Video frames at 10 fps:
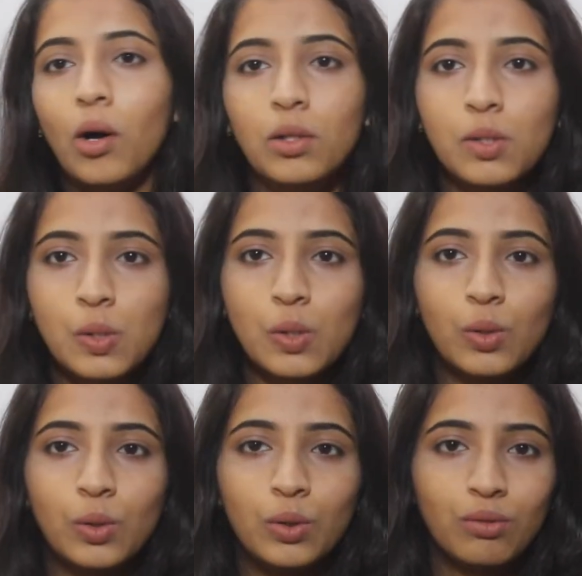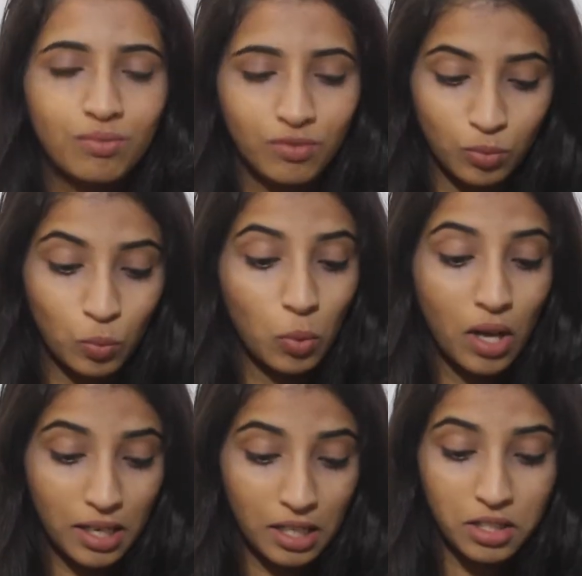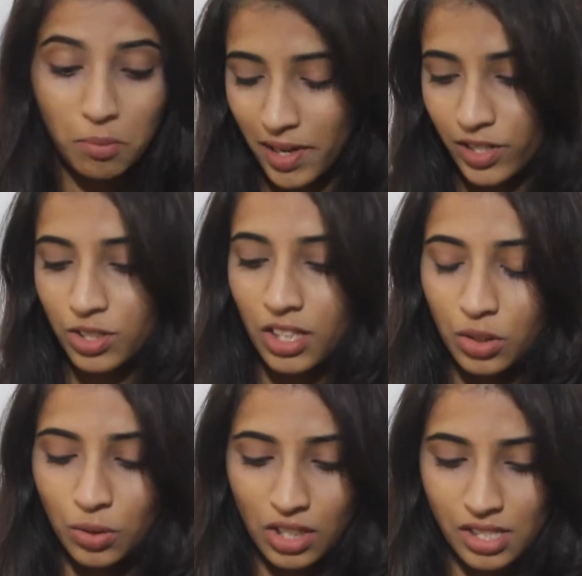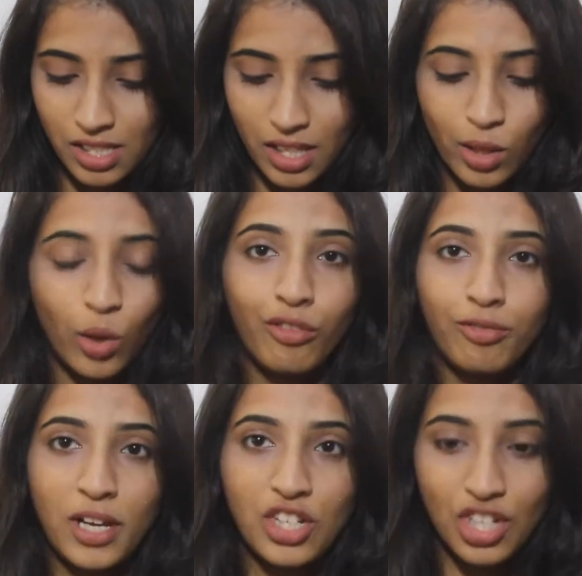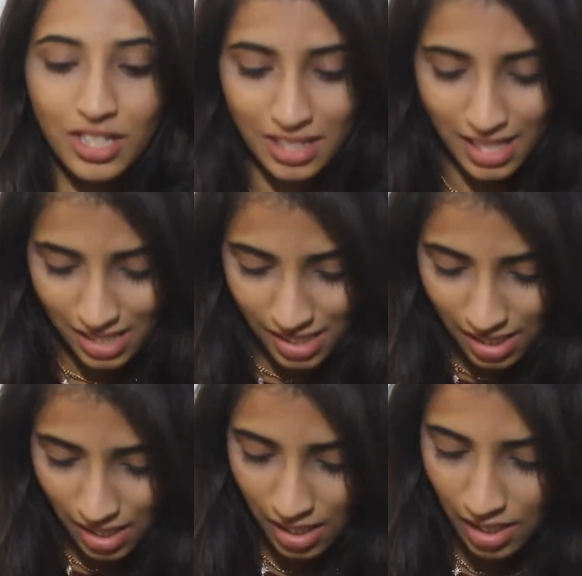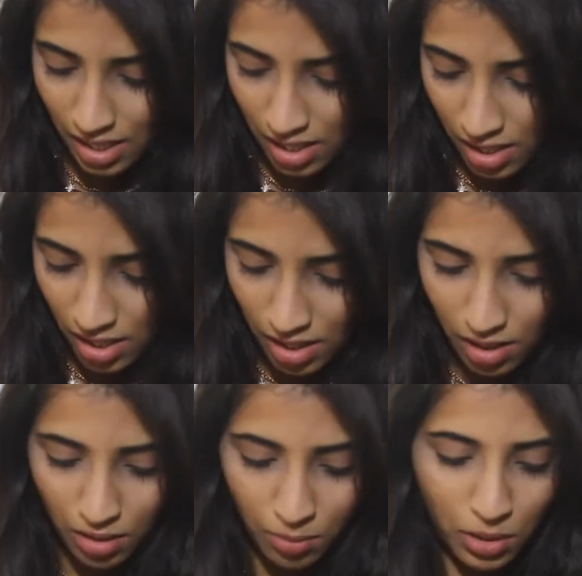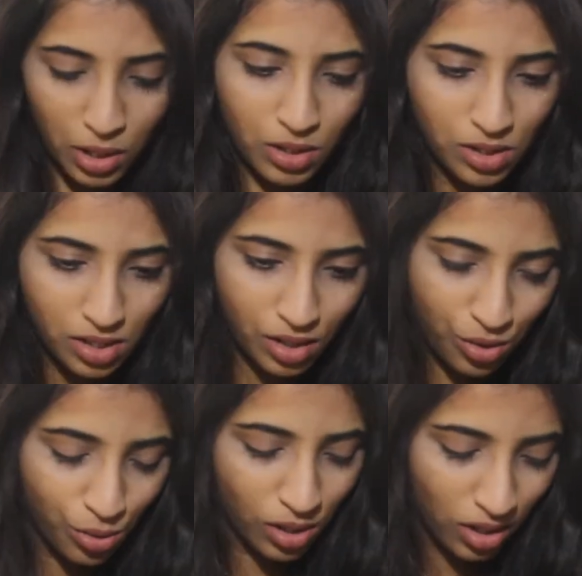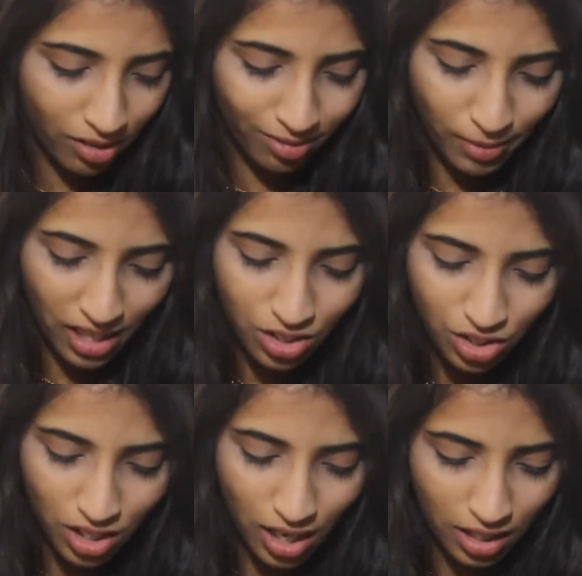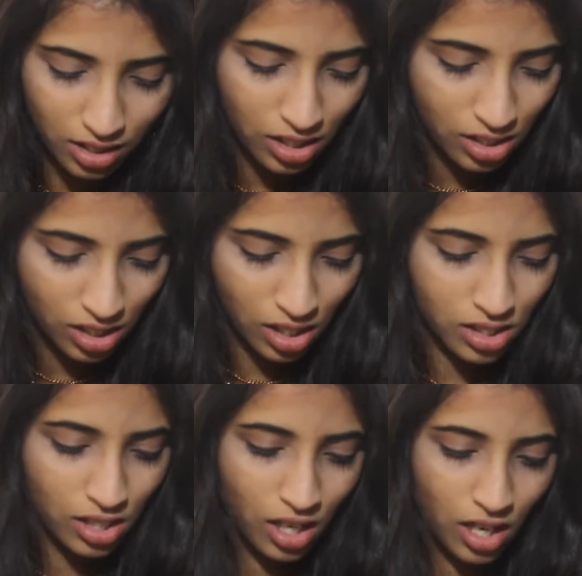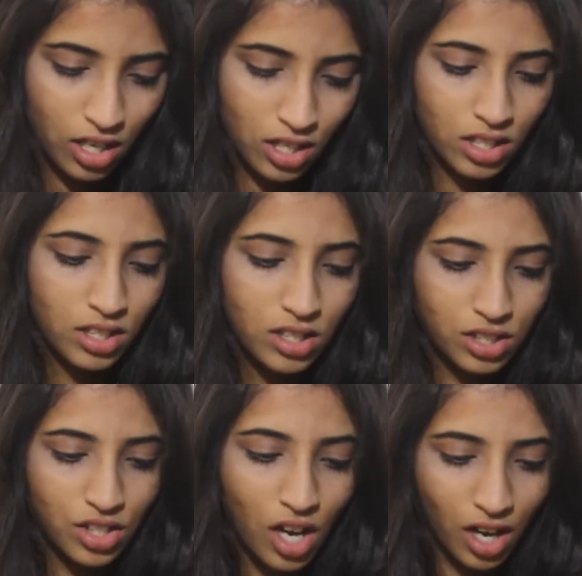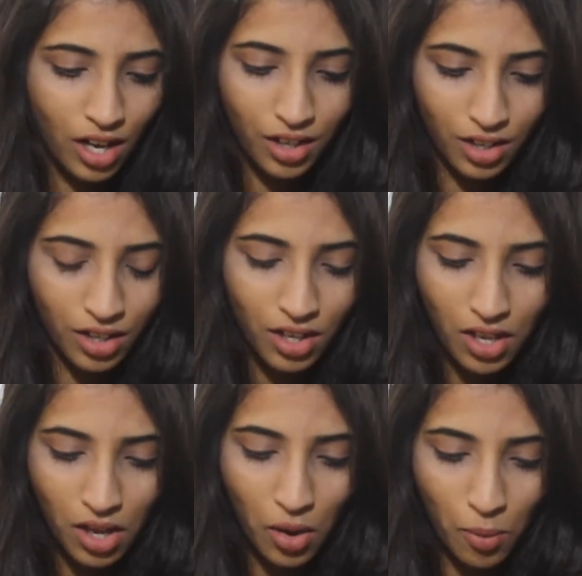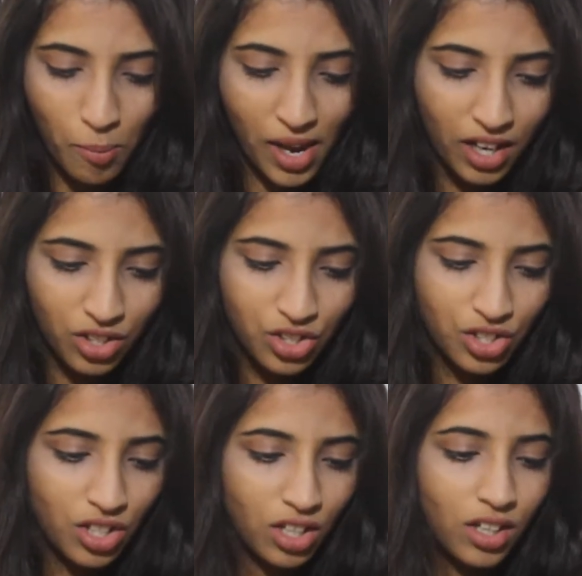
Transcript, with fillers: also another mesh thing you can see a lot of mesh in this because I truly love mesh and this is a star mesh